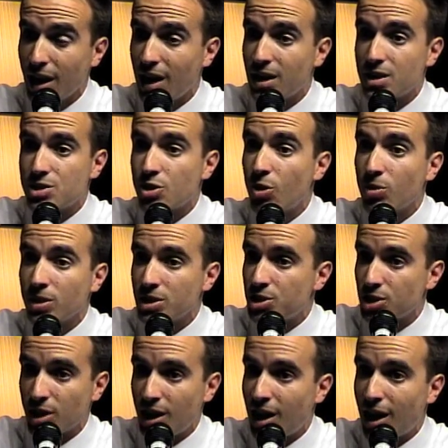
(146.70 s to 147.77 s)
And it's only
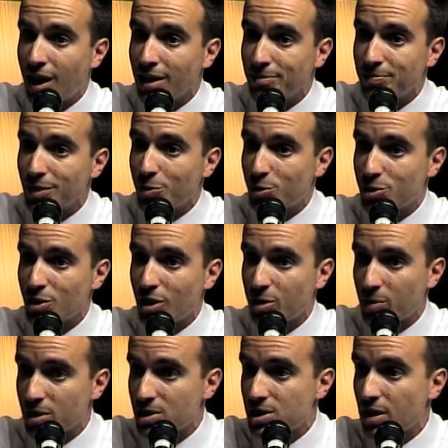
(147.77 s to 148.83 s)
July. We're talking
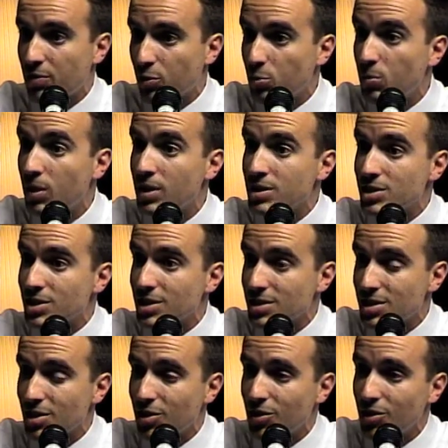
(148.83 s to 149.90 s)
about several months
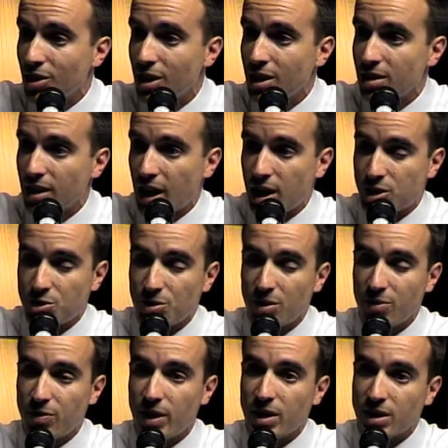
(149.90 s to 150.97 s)
until the actual
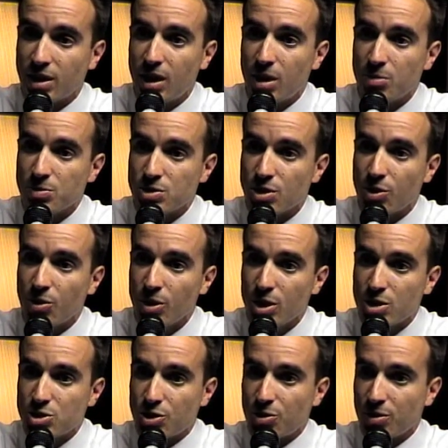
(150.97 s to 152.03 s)
event comes. So
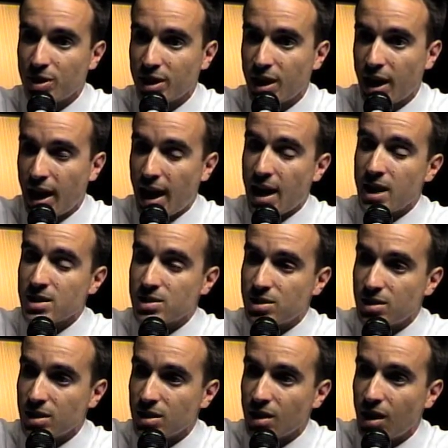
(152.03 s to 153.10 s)
certainly as
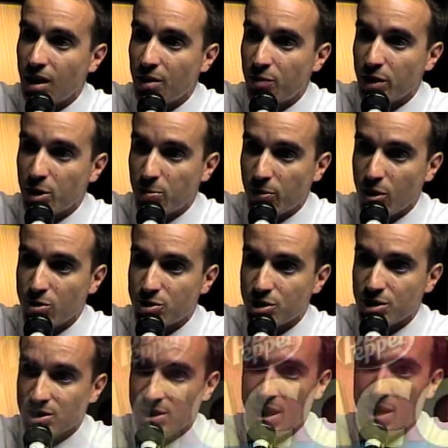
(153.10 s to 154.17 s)
the event approaches,